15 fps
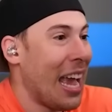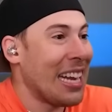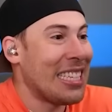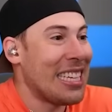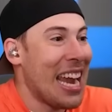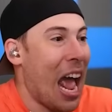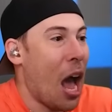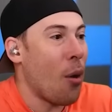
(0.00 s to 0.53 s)

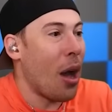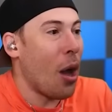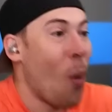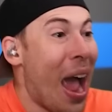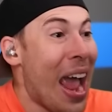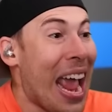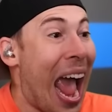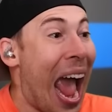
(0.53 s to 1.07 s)
It's now,
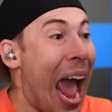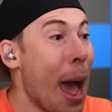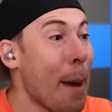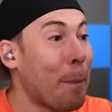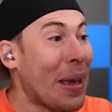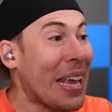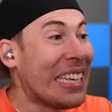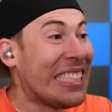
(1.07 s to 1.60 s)
wait,
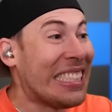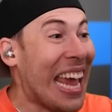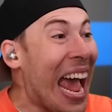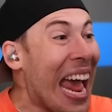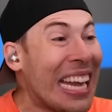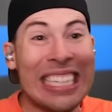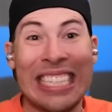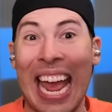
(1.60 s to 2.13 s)
happy
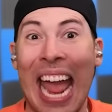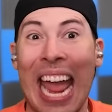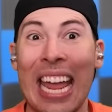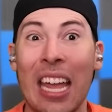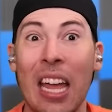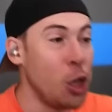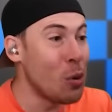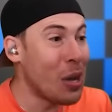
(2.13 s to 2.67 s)
dead
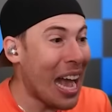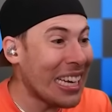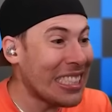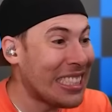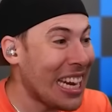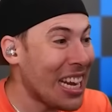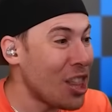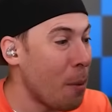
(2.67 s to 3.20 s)
day. Do you
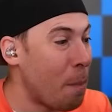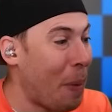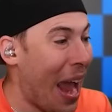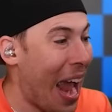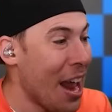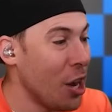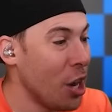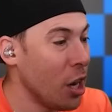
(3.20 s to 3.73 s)
guys see the
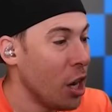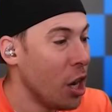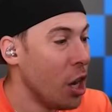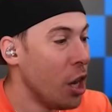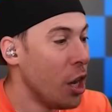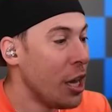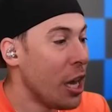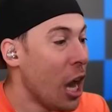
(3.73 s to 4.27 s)
banner?
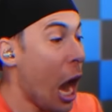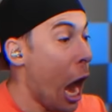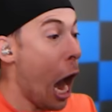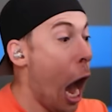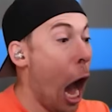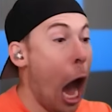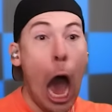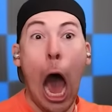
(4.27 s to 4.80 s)

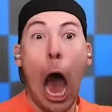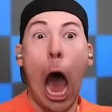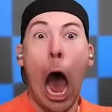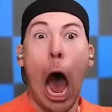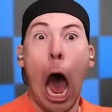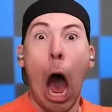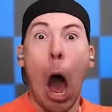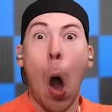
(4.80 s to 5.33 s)

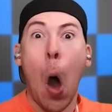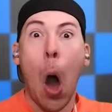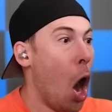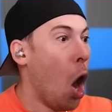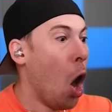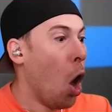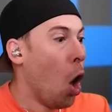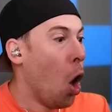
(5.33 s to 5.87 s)
Oh!
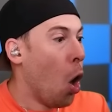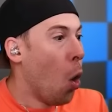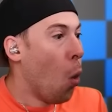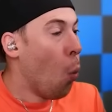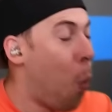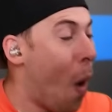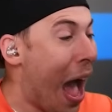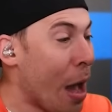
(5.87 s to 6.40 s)

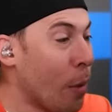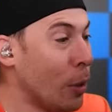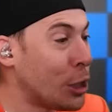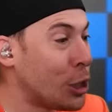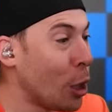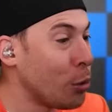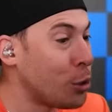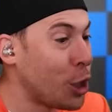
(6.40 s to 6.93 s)
Why
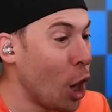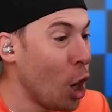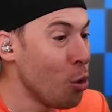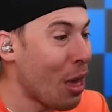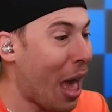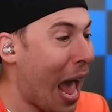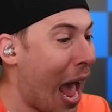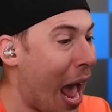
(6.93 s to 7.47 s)
would you do
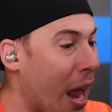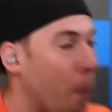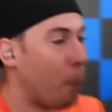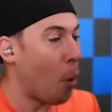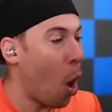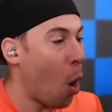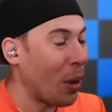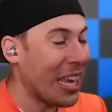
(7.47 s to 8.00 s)
that?
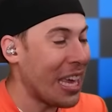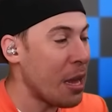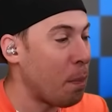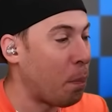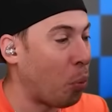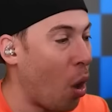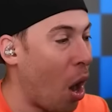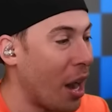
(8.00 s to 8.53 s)
Bro, he
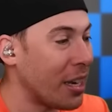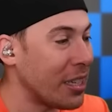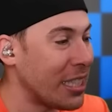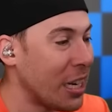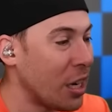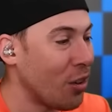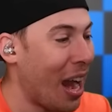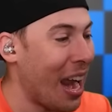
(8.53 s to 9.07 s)
brought us
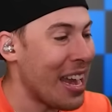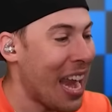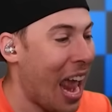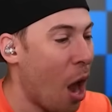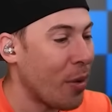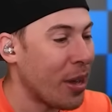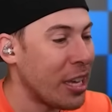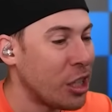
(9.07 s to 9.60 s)
here, and
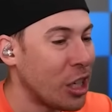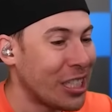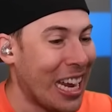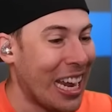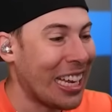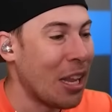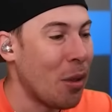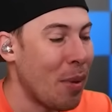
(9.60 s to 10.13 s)
now he just
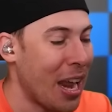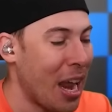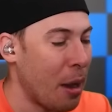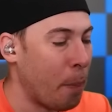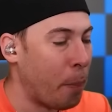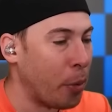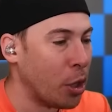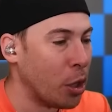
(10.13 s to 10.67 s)

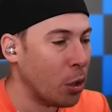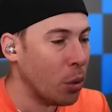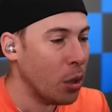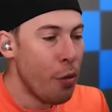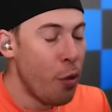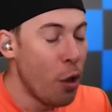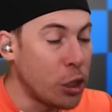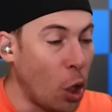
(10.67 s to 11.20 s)
eliminated Blue.
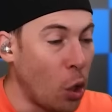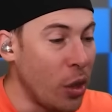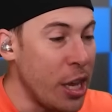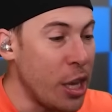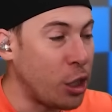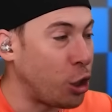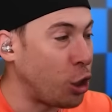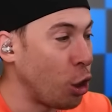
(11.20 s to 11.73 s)
There's
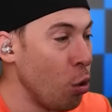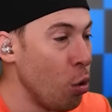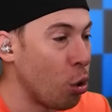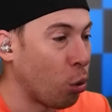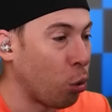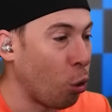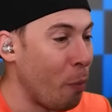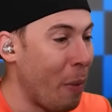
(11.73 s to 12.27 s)
only two
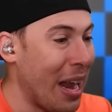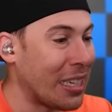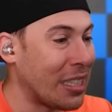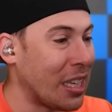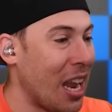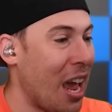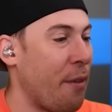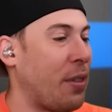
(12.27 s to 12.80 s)

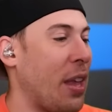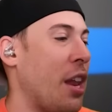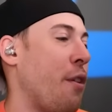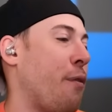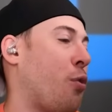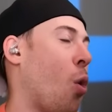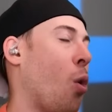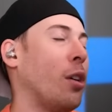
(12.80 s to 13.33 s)
crewmates left. And
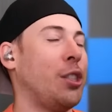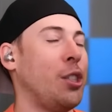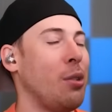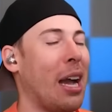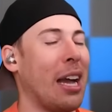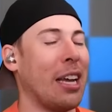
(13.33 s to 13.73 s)
of course, you